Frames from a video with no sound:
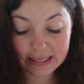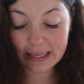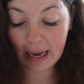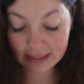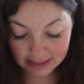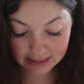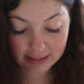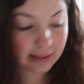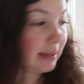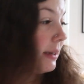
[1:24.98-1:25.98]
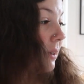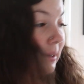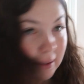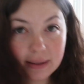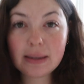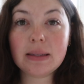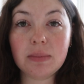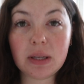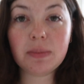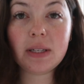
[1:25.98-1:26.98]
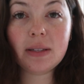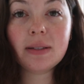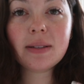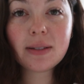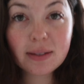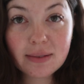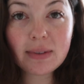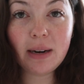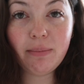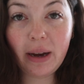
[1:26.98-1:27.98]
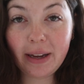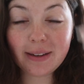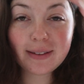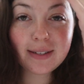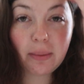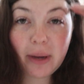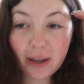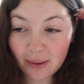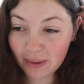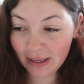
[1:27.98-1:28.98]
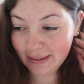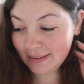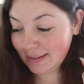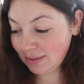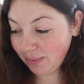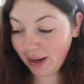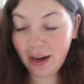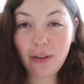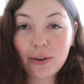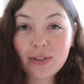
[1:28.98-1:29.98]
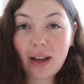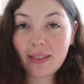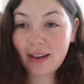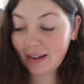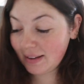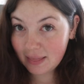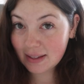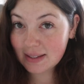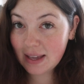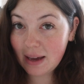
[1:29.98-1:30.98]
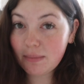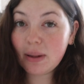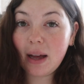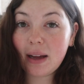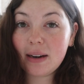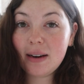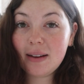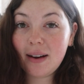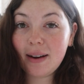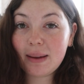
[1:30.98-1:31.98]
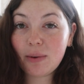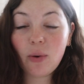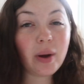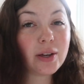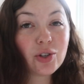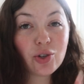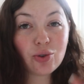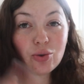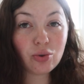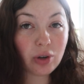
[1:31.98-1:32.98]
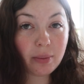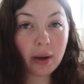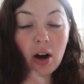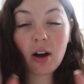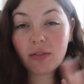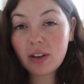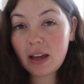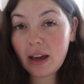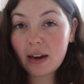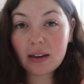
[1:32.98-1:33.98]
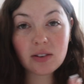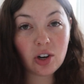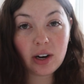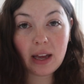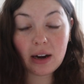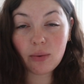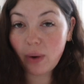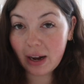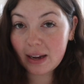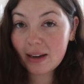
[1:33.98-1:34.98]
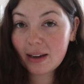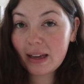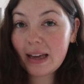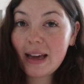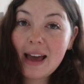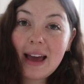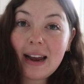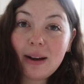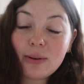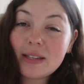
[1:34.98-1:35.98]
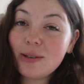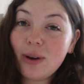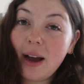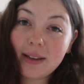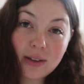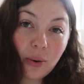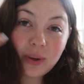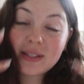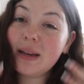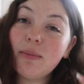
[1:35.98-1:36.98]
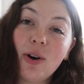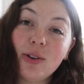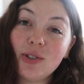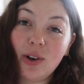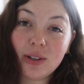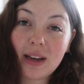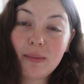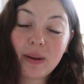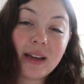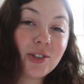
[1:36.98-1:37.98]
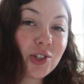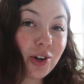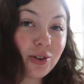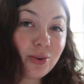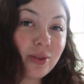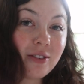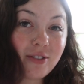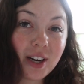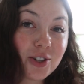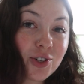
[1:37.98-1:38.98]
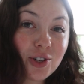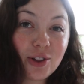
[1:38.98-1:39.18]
get some substance in my stomach because right now there's nothing. That's the game plan. I'm going to drink my coffee and start getting ready, and I will see you guys once I'm all dolled up and show you the finished